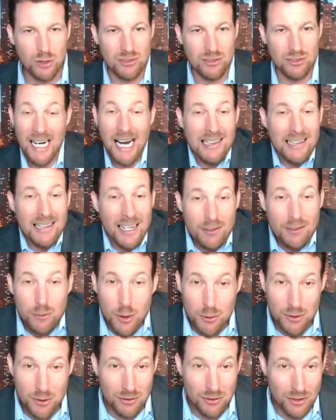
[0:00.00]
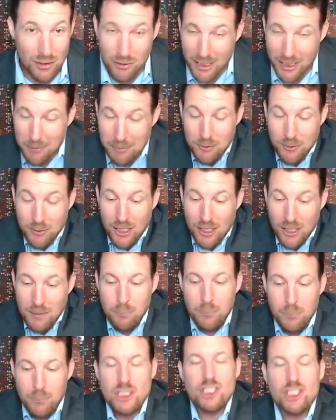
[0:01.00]
And I love woo-woos, don't get me
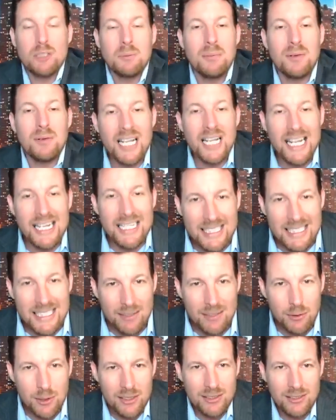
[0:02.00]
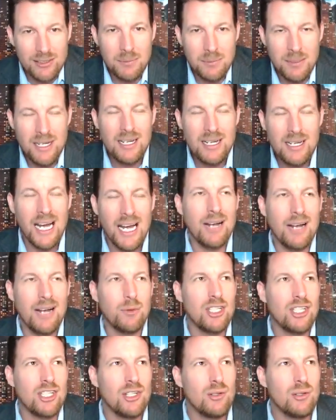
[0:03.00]
wrong, but you're blending in with them. And
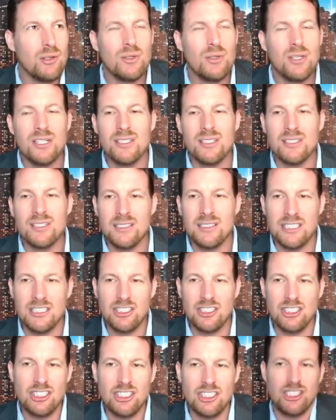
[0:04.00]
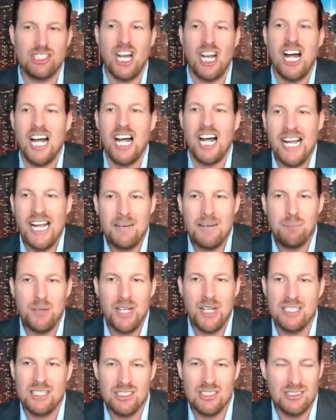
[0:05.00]
when you learn to shine
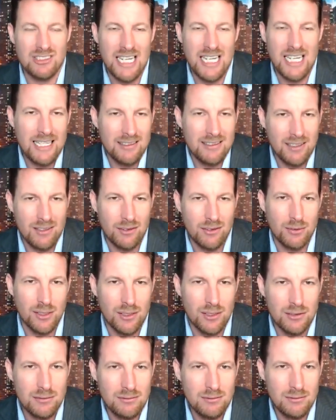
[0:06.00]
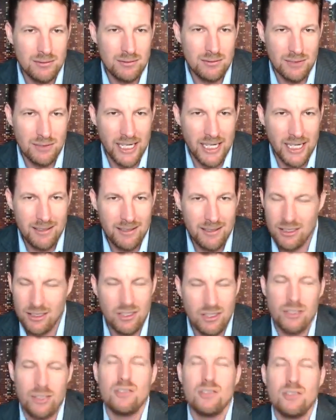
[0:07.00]
and just take the throne, right? You'll